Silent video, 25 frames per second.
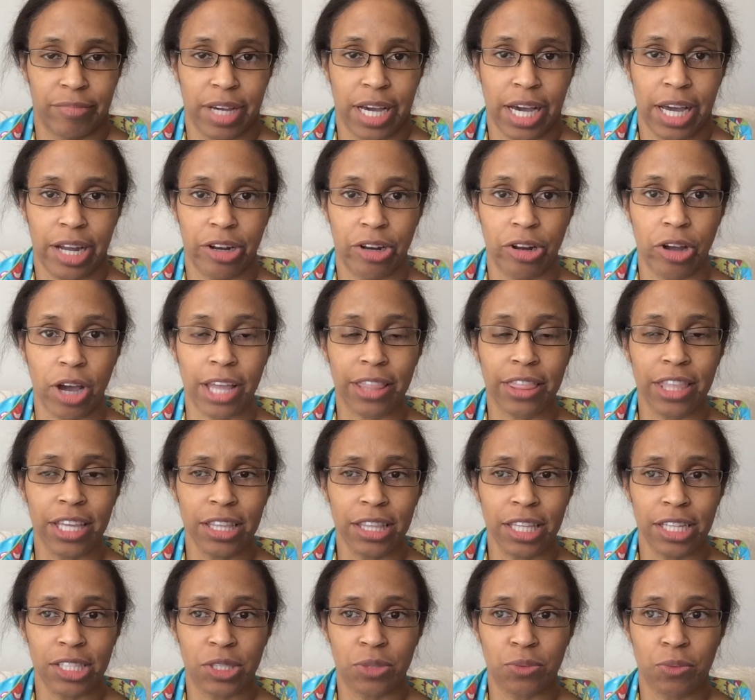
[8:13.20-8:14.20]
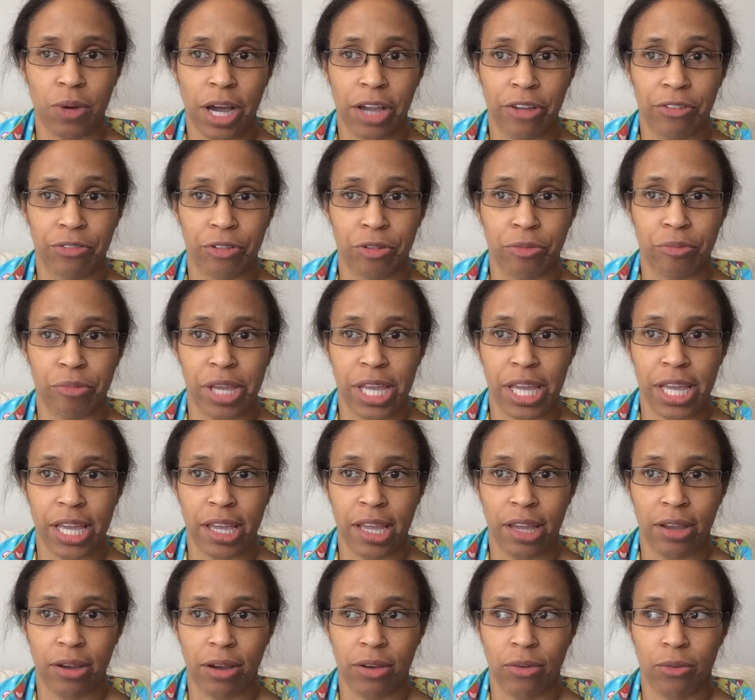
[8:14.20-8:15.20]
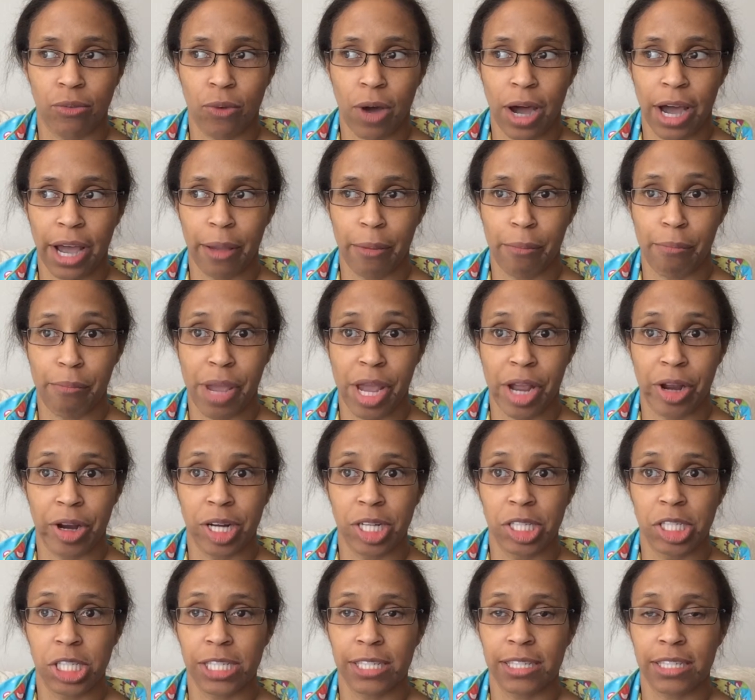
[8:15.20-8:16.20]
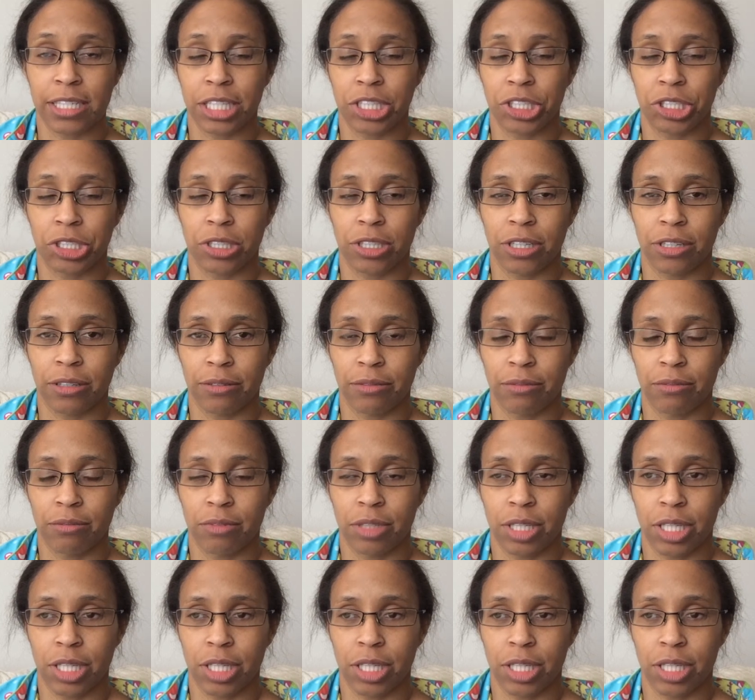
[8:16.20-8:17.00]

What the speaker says: I don't know. I think that's why, for me, why marriage is such a